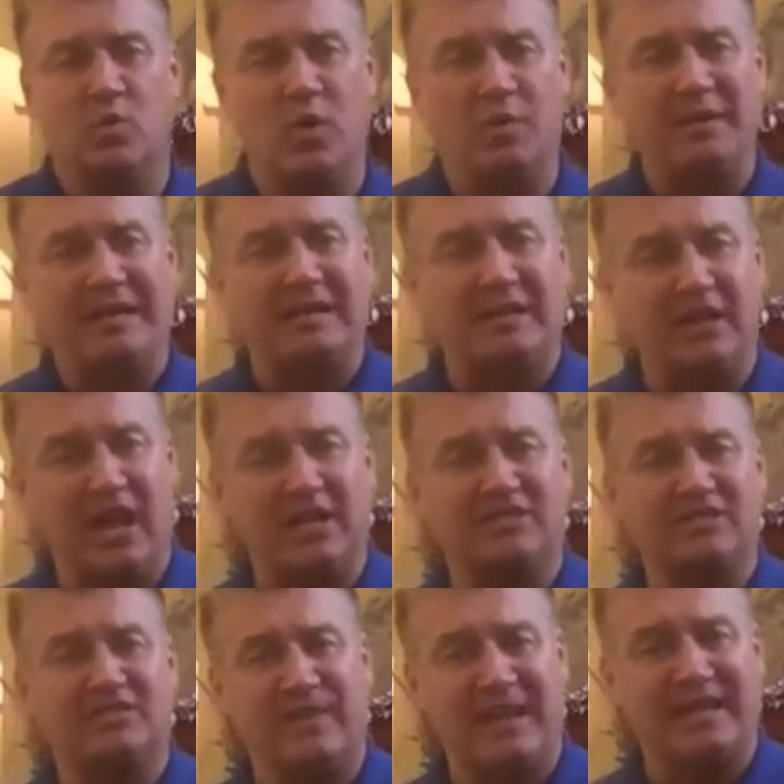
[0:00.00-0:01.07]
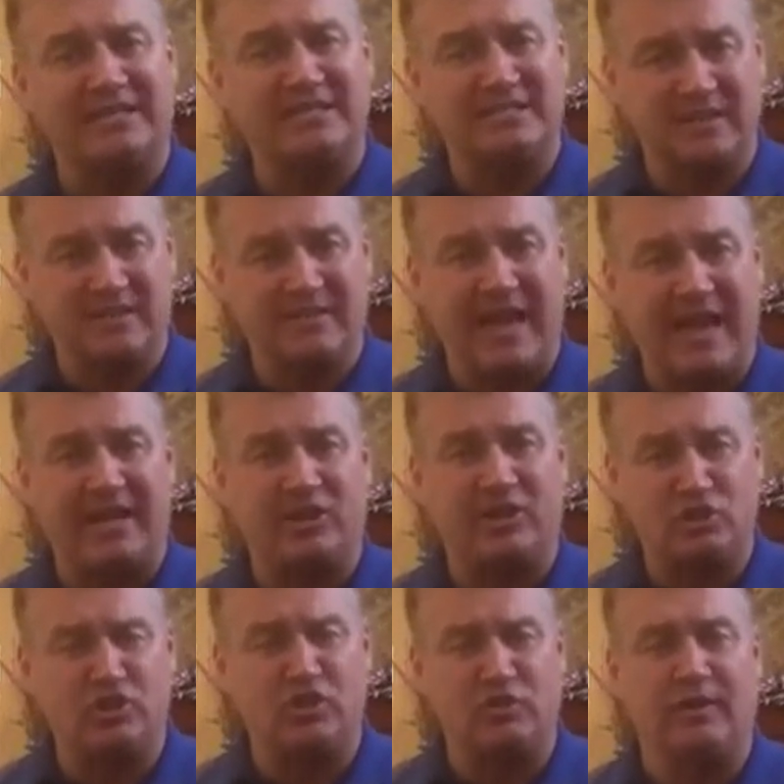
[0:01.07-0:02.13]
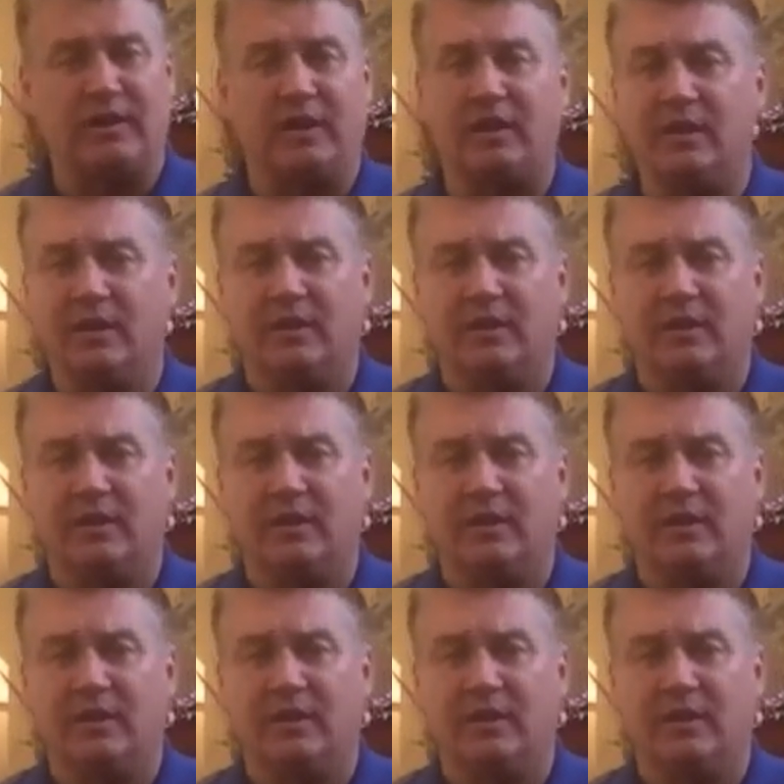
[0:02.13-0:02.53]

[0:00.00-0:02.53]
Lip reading: we'll be in Las Vegas, Nevada, Juuva.